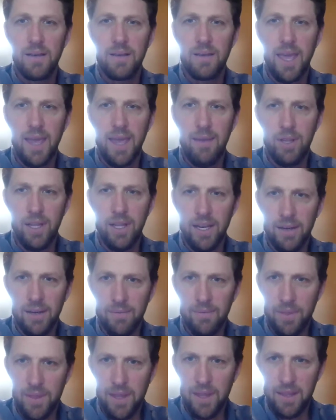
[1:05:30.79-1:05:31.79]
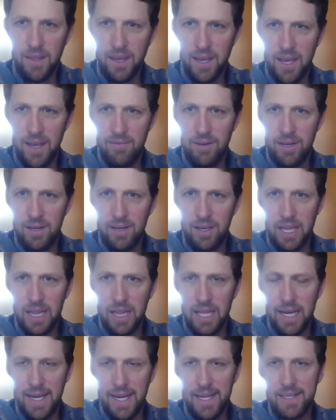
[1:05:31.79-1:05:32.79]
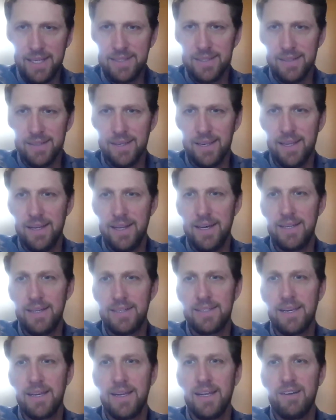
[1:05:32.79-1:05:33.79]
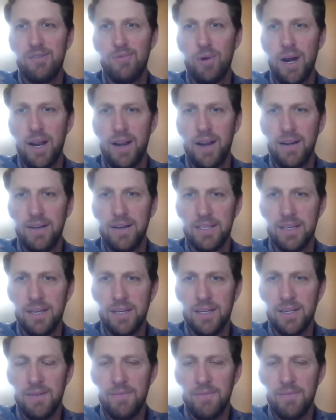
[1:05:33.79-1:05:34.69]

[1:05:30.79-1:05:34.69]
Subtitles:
cabling, that they have a client looking at getting wires